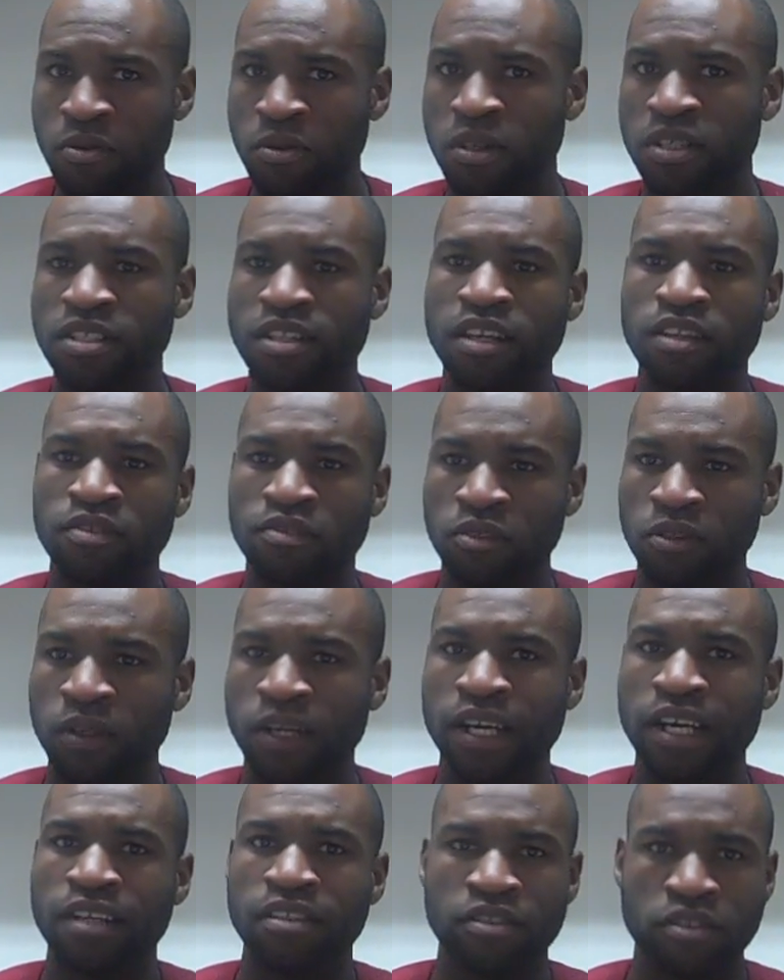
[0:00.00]
whereas the other
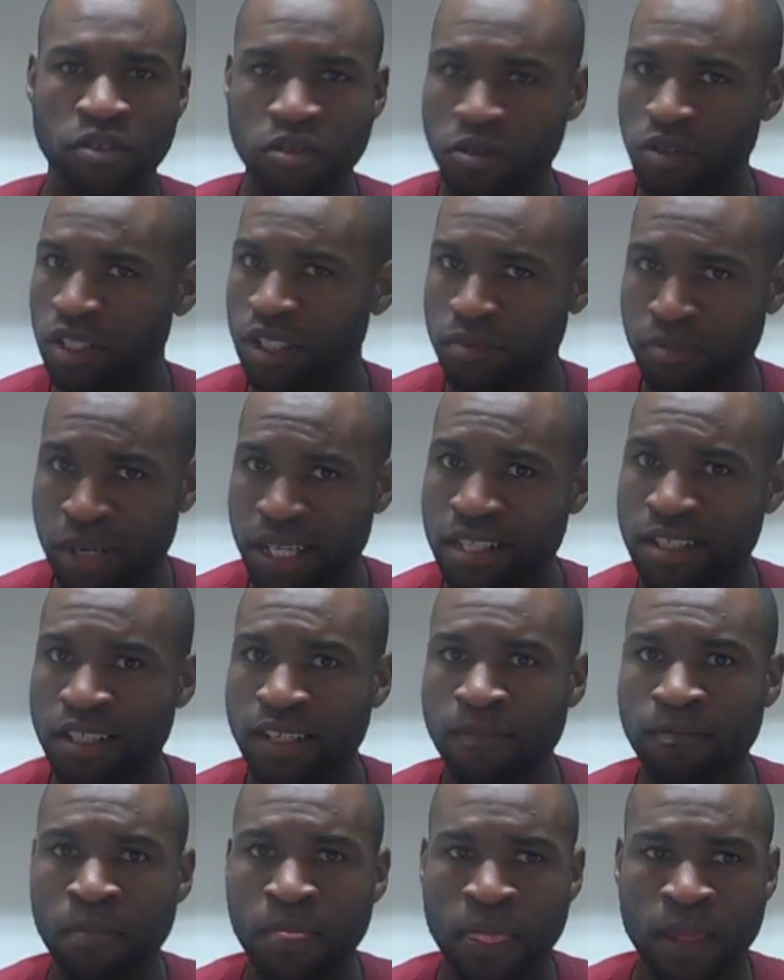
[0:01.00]
floor hands are usually
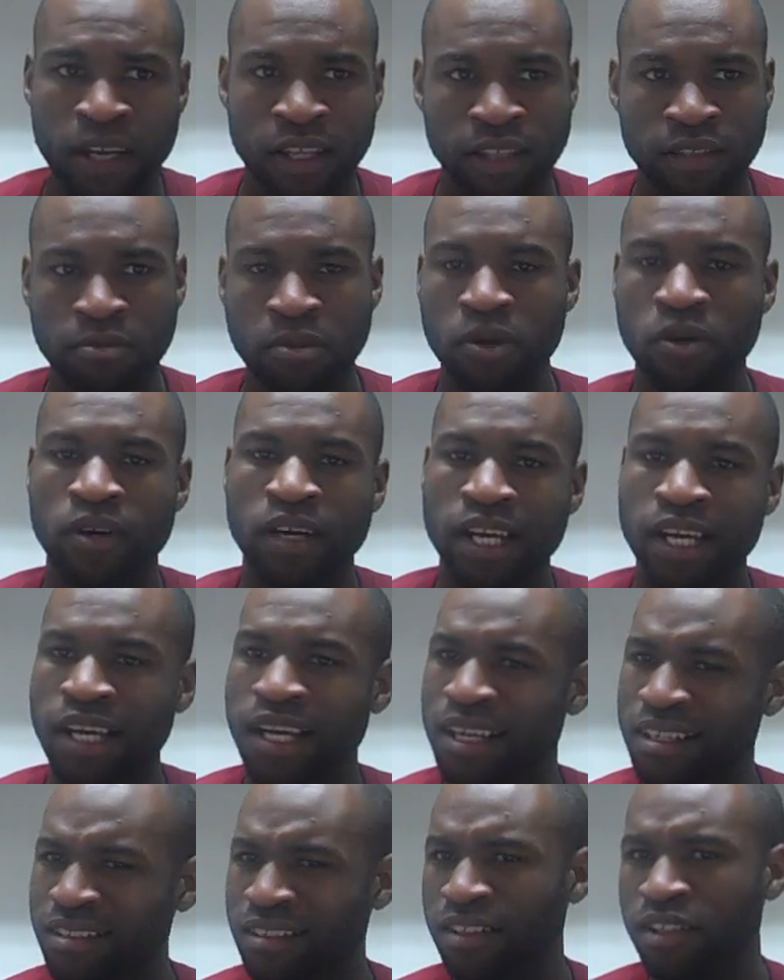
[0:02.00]
busy. The motor
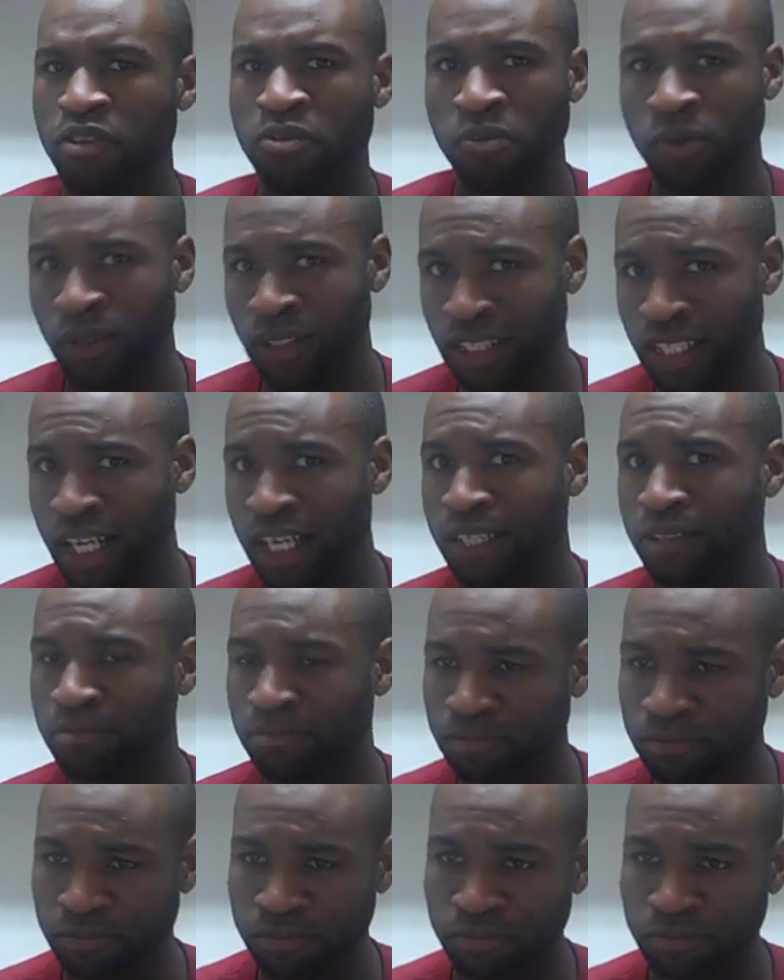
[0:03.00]
hand has a little more time.